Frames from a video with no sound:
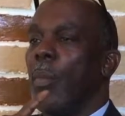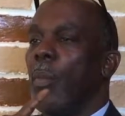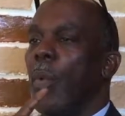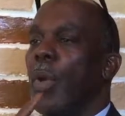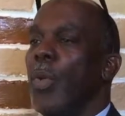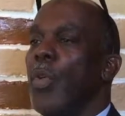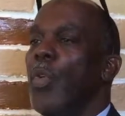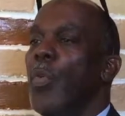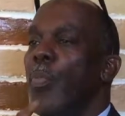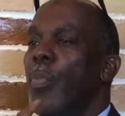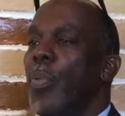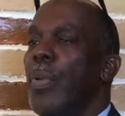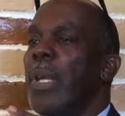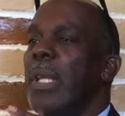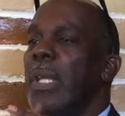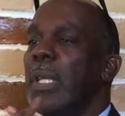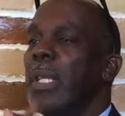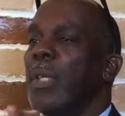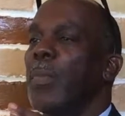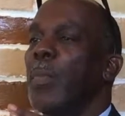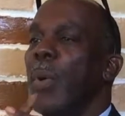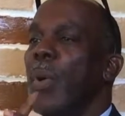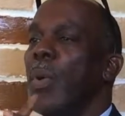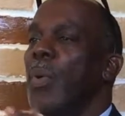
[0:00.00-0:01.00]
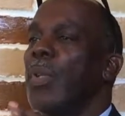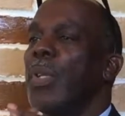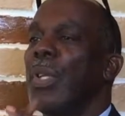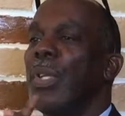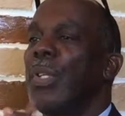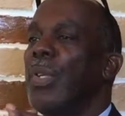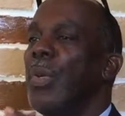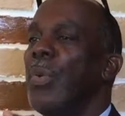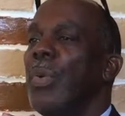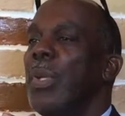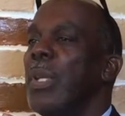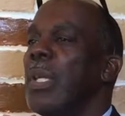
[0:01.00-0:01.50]
were you predisposed to
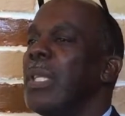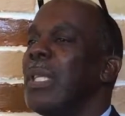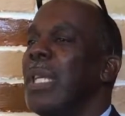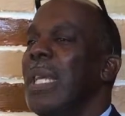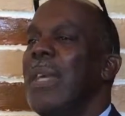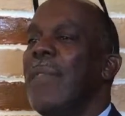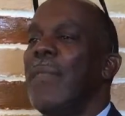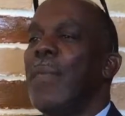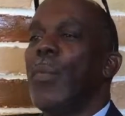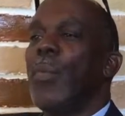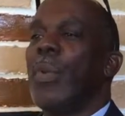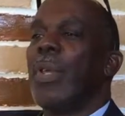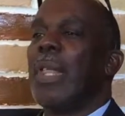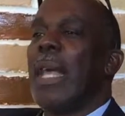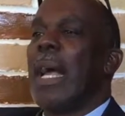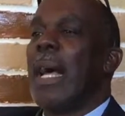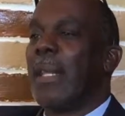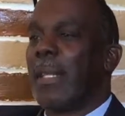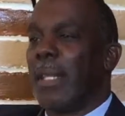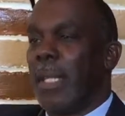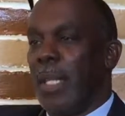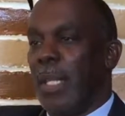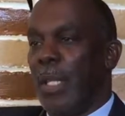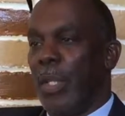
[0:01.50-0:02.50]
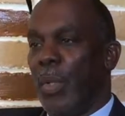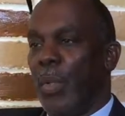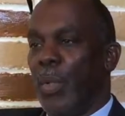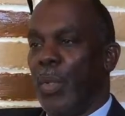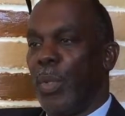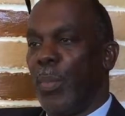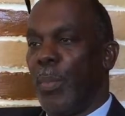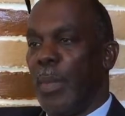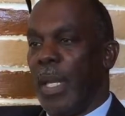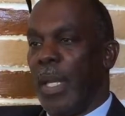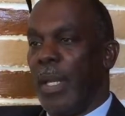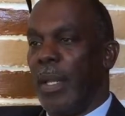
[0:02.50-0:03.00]
do this even without the
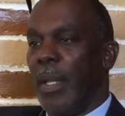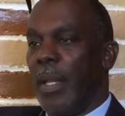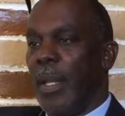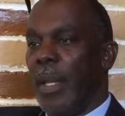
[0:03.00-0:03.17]
inducement?